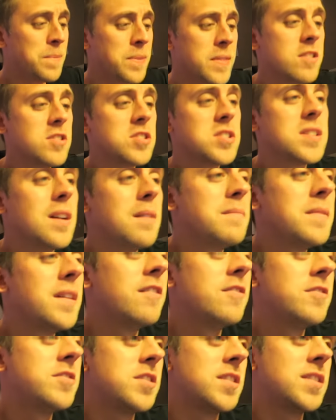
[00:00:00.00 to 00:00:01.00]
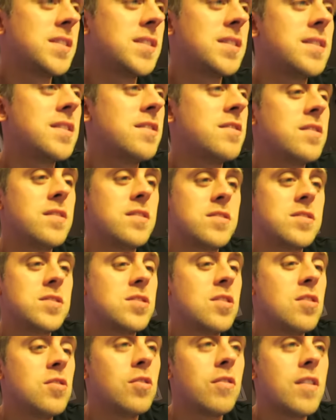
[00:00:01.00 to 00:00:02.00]
There's some that are just, they're, they're
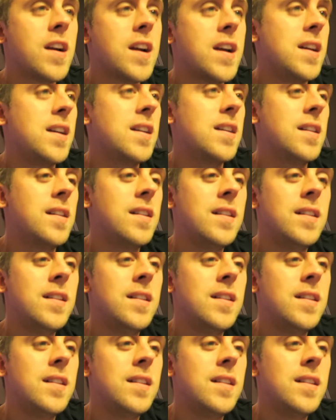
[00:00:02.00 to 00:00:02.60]
so great.